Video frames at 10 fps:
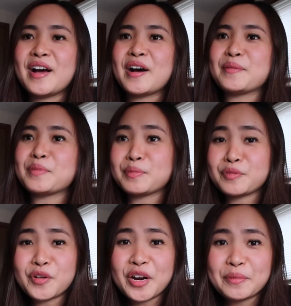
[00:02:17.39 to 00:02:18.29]
But
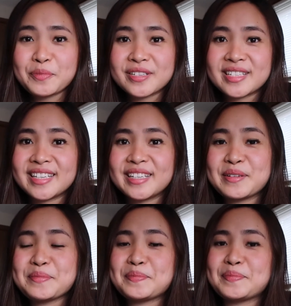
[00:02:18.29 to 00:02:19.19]
before I proceed,
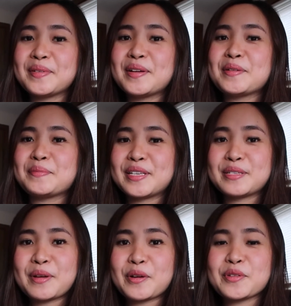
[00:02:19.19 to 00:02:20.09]
please
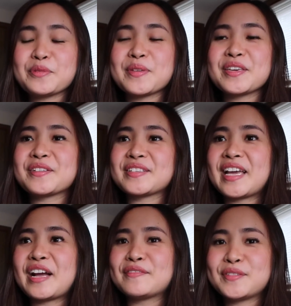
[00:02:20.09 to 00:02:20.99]
bear with me because I
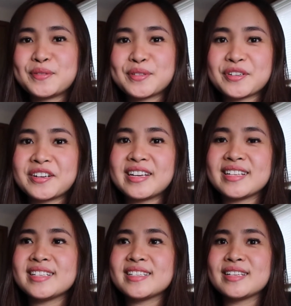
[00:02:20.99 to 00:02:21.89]
have 2
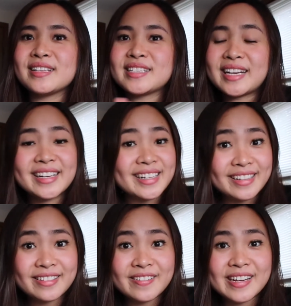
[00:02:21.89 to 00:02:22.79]
screens,
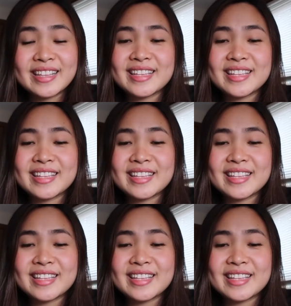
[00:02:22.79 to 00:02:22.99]
technically 3.